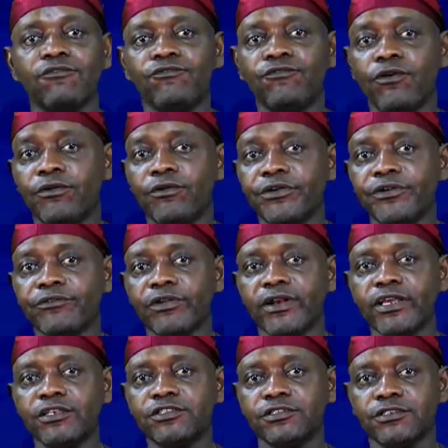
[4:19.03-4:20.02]
foreign
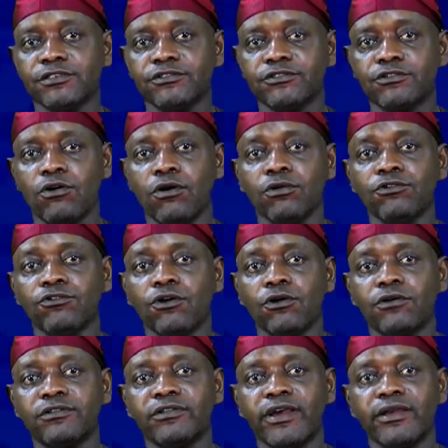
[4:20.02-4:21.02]
relations
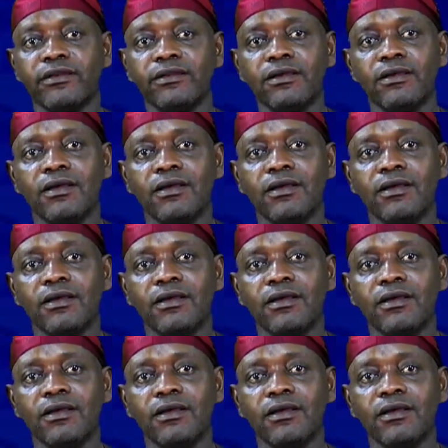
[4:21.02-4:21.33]
conducted